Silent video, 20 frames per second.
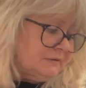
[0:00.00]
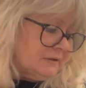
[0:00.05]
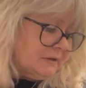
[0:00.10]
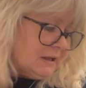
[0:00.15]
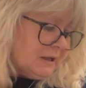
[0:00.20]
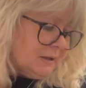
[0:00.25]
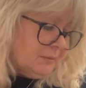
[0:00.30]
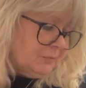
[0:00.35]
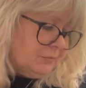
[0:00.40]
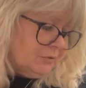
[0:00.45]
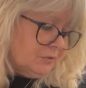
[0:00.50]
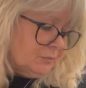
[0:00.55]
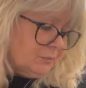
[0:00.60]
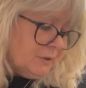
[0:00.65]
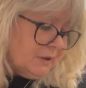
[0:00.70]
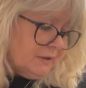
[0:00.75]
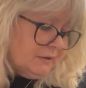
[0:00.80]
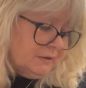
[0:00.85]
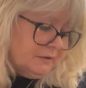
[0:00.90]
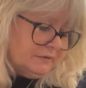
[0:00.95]
again with the
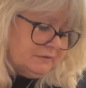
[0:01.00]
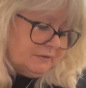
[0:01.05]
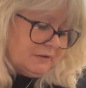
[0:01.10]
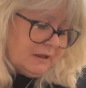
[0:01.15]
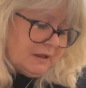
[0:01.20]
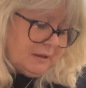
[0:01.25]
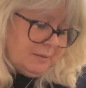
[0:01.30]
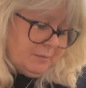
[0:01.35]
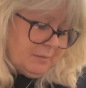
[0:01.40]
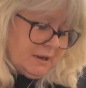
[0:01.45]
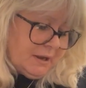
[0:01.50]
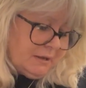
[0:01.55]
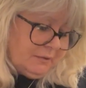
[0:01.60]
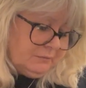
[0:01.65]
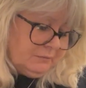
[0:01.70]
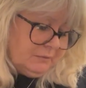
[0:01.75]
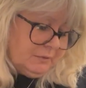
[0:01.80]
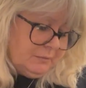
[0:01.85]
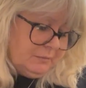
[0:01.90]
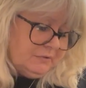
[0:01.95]
way this came
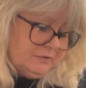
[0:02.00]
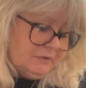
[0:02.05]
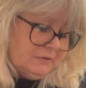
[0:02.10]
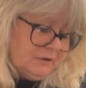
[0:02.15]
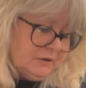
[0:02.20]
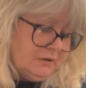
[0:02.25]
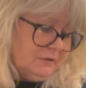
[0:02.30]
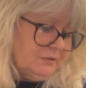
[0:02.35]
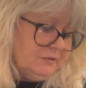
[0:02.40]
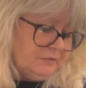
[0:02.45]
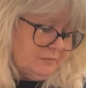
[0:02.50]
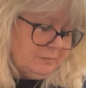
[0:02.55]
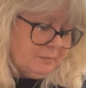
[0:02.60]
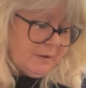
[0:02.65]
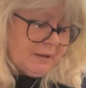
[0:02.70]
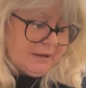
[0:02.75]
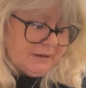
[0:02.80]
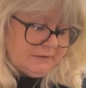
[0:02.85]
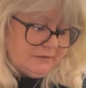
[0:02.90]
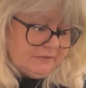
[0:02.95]
out. It was a nice
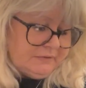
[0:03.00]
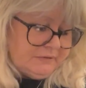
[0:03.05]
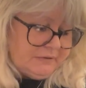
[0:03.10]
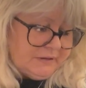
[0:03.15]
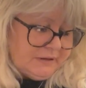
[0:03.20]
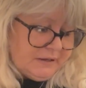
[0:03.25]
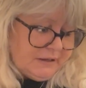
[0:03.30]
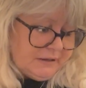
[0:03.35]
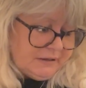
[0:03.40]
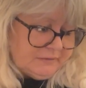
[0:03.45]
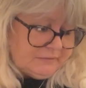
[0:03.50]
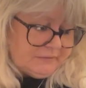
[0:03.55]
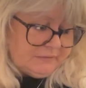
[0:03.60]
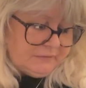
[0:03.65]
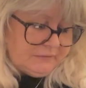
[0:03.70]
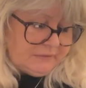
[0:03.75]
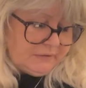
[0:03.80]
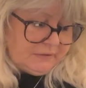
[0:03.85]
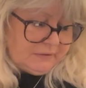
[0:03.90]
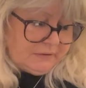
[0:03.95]
pattern to knit.
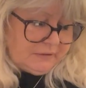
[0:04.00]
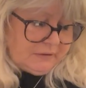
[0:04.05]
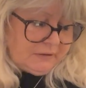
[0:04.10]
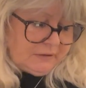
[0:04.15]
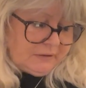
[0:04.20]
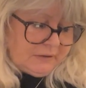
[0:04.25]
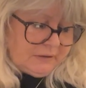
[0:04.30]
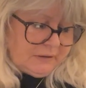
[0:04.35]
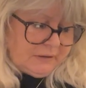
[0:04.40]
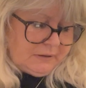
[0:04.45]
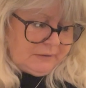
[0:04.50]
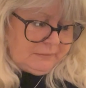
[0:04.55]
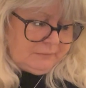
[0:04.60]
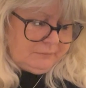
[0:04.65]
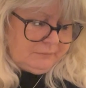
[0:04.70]
I